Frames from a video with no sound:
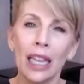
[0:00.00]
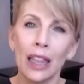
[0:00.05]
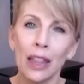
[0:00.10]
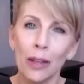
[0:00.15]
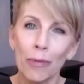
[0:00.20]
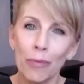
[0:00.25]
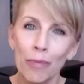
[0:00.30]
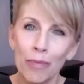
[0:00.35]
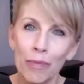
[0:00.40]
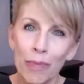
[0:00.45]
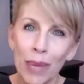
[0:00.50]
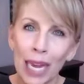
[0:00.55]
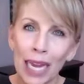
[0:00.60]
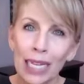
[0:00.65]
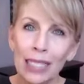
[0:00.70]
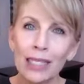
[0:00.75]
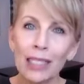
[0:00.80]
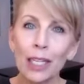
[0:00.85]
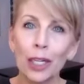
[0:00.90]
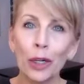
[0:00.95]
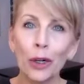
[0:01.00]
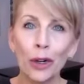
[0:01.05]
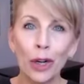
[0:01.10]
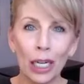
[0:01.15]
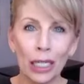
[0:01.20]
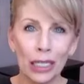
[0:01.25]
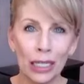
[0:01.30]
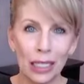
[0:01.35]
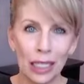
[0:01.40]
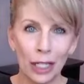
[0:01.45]
The basic
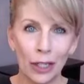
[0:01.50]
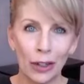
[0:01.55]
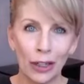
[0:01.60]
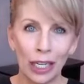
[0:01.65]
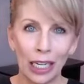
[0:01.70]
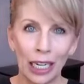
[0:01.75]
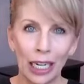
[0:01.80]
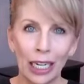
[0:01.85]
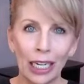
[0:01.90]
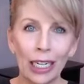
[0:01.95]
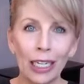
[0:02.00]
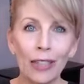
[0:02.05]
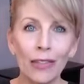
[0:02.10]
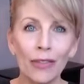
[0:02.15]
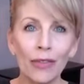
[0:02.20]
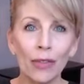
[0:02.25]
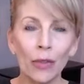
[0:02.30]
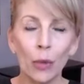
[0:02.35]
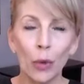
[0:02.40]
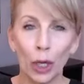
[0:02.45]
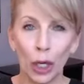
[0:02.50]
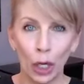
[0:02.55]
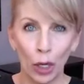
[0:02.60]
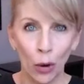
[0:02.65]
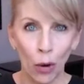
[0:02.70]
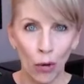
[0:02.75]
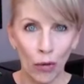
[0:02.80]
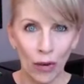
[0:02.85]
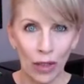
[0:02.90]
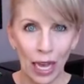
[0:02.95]
criteria, we're going to
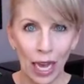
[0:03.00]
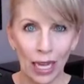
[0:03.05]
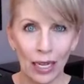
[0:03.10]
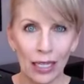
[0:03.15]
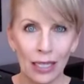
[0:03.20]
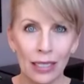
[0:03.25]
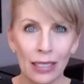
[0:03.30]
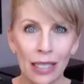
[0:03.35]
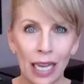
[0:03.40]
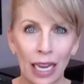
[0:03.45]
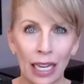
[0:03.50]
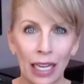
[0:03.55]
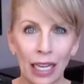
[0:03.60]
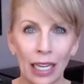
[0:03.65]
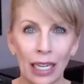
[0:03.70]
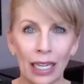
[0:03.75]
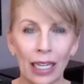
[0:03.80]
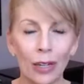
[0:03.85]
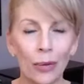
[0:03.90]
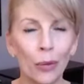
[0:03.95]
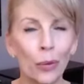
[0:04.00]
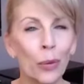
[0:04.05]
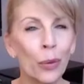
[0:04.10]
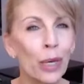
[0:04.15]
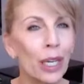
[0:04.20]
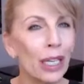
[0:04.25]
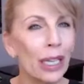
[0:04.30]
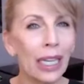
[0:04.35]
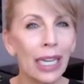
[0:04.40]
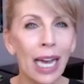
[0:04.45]
go over that in a second,
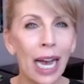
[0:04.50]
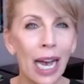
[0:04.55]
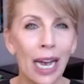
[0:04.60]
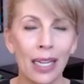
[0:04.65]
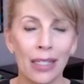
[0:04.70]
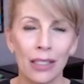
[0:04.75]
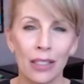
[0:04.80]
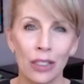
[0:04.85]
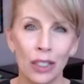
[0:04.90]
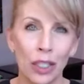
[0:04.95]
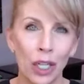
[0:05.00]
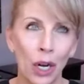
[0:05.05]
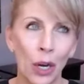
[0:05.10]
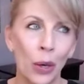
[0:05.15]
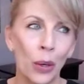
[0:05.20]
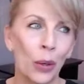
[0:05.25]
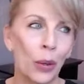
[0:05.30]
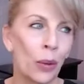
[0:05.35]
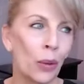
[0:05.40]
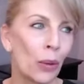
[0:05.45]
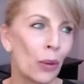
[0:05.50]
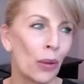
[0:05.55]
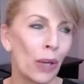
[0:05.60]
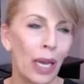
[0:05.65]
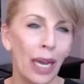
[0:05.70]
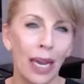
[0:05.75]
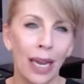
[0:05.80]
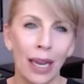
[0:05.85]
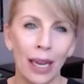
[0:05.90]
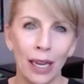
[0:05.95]
really has no
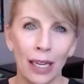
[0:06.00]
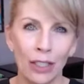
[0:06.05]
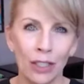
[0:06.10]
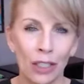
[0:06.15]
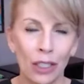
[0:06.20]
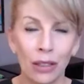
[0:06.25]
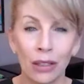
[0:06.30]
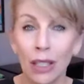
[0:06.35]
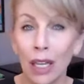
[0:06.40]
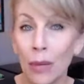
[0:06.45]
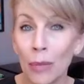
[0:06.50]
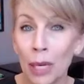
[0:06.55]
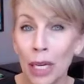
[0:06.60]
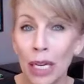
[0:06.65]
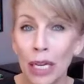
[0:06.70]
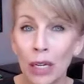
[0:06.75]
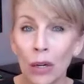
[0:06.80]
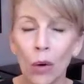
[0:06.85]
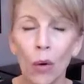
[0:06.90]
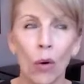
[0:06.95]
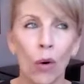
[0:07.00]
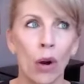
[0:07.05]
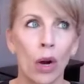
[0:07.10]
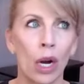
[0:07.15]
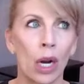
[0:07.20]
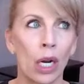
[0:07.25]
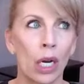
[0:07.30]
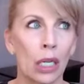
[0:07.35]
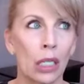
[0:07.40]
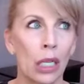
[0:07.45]
age limit
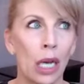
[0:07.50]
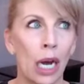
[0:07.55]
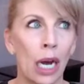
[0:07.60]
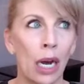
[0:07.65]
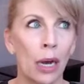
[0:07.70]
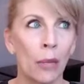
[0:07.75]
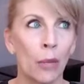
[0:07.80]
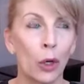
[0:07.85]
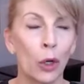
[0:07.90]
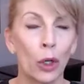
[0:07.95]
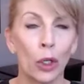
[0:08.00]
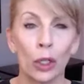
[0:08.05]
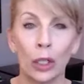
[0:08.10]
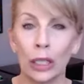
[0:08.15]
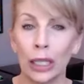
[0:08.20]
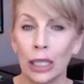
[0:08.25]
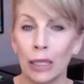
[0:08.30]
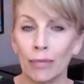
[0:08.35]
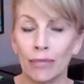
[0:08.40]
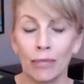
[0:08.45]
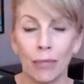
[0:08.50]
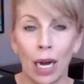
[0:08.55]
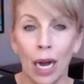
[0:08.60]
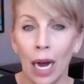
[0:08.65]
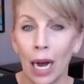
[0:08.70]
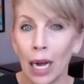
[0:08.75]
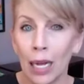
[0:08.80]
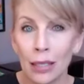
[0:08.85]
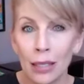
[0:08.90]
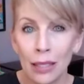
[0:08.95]
or um, early
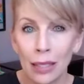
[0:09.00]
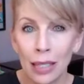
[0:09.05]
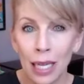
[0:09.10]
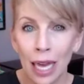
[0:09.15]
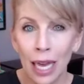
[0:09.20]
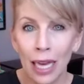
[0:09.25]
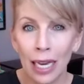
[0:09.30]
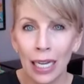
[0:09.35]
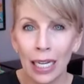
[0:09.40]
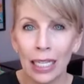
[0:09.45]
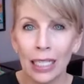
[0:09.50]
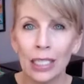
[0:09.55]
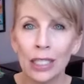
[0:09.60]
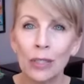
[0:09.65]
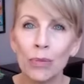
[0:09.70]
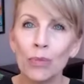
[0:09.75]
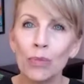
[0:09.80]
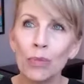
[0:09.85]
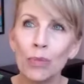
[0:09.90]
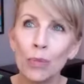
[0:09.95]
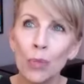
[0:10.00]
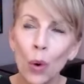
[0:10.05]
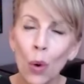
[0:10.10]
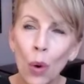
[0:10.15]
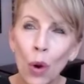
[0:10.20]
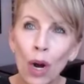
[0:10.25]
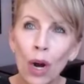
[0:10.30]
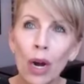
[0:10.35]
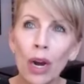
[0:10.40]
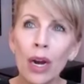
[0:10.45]
onset. It's
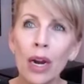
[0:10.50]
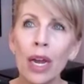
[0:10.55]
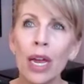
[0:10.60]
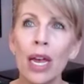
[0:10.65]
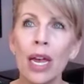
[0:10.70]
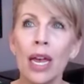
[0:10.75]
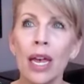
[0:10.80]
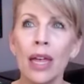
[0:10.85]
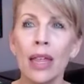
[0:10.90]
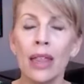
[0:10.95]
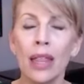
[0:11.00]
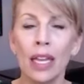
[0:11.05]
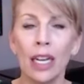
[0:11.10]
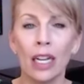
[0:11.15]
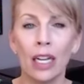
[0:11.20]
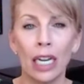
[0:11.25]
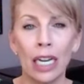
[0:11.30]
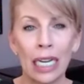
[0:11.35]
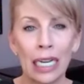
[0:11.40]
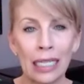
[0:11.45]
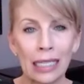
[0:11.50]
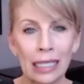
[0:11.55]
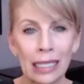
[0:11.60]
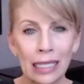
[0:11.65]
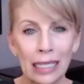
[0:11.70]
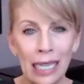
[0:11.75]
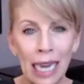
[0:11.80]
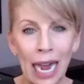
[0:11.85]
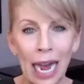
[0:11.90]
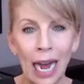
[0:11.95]
more that it is
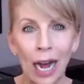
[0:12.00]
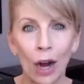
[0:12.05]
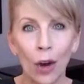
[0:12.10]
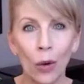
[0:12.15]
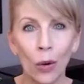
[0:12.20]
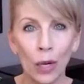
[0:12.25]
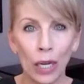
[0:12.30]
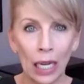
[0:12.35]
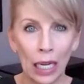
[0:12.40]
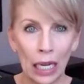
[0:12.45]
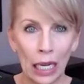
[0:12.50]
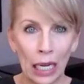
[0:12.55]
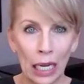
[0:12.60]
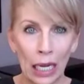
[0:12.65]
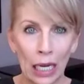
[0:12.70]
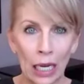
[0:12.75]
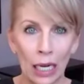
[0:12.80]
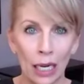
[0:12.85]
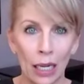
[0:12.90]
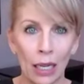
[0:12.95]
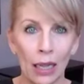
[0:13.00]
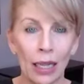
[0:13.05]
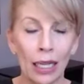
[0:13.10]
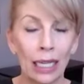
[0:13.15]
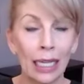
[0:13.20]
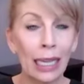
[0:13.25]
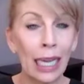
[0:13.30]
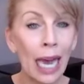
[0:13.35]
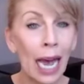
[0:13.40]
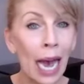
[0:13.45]
now in the
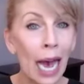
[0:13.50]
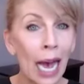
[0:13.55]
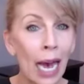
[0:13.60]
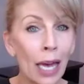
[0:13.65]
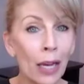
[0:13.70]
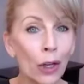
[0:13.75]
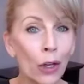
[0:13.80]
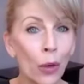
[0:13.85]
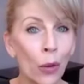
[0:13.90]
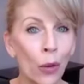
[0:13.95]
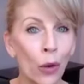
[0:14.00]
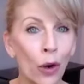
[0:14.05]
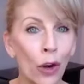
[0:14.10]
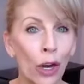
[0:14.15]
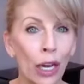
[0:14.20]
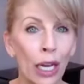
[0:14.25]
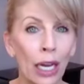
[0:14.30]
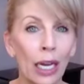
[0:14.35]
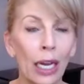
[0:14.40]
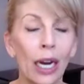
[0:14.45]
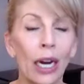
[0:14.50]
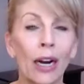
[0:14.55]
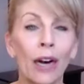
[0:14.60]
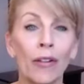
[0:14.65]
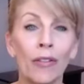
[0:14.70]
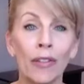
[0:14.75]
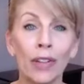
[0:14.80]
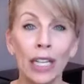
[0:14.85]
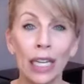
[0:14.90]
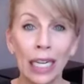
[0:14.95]
category
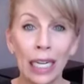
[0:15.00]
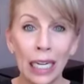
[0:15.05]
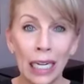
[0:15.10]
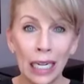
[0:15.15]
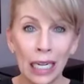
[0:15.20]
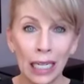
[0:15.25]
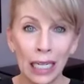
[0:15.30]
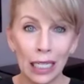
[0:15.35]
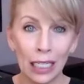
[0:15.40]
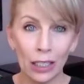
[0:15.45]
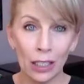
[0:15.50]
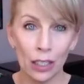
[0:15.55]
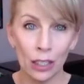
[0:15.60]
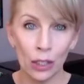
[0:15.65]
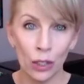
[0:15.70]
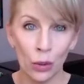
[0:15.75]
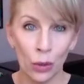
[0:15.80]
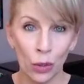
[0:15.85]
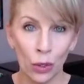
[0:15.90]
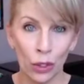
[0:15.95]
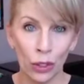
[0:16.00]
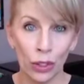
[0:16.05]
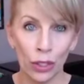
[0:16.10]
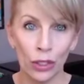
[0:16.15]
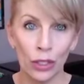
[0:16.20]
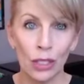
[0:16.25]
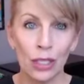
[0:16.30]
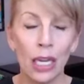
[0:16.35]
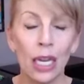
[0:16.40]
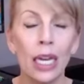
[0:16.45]
of eating
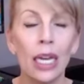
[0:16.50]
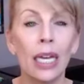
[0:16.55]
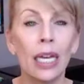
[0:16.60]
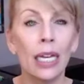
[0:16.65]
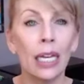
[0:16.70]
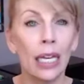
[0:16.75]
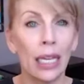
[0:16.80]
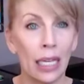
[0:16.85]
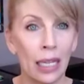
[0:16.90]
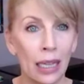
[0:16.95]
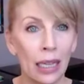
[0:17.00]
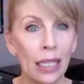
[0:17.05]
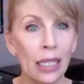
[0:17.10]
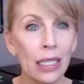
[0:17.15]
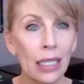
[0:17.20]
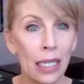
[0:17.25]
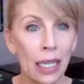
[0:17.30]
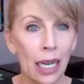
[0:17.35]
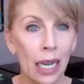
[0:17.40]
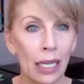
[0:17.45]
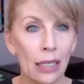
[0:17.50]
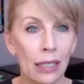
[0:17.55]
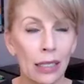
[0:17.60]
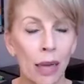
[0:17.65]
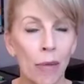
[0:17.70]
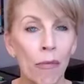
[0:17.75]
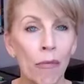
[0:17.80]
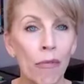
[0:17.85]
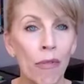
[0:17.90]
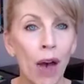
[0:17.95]
disorders in the
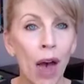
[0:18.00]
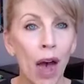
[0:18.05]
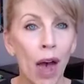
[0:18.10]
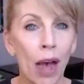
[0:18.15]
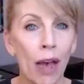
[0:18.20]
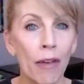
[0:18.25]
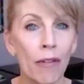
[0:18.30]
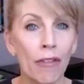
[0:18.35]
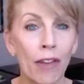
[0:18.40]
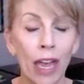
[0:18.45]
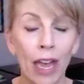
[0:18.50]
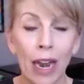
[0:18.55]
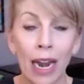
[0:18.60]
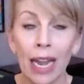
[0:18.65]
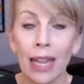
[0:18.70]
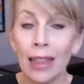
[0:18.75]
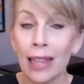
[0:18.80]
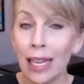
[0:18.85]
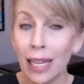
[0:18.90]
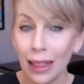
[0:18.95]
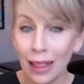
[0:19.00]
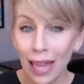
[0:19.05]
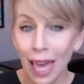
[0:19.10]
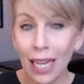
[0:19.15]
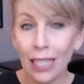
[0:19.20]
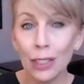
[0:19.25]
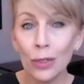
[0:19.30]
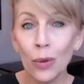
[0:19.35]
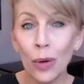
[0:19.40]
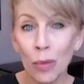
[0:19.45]
DSM 5. And I think
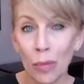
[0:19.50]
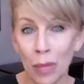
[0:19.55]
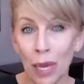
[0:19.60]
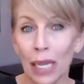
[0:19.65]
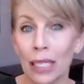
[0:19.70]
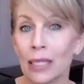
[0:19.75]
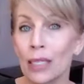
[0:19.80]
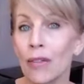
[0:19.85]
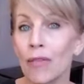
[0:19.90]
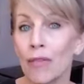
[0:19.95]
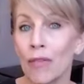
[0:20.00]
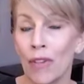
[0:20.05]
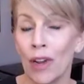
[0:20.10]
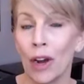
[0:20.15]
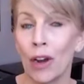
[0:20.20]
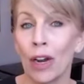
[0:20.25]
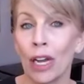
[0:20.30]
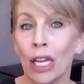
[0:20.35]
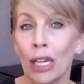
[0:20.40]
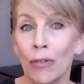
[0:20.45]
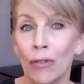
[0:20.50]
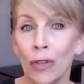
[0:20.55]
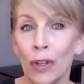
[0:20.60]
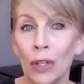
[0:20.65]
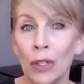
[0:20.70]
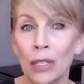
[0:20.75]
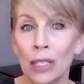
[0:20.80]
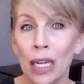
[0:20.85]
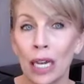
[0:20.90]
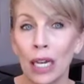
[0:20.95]
that's what makes it very
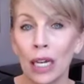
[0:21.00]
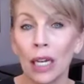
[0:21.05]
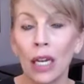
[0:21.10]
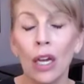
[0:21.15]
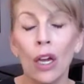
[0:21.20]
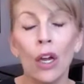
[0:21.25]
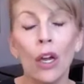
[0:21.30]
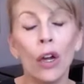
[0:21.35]
confusing.